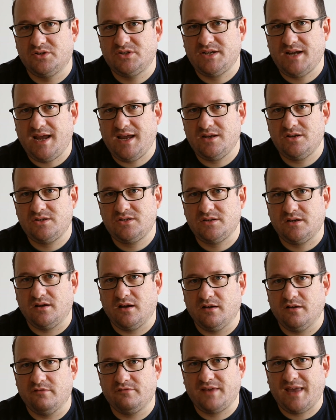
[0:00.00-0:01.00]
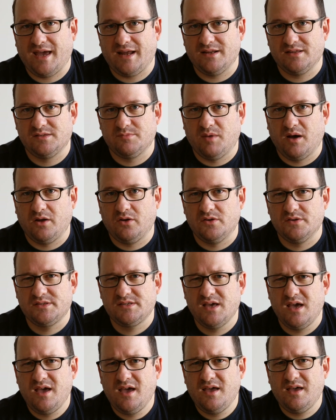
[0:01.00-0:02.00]
change of Canon's
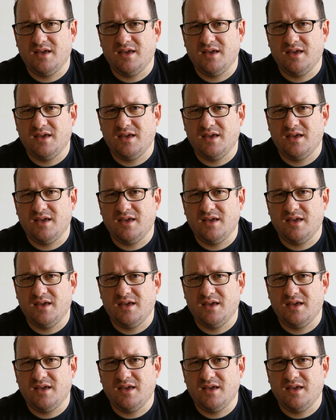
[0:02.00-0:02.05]
models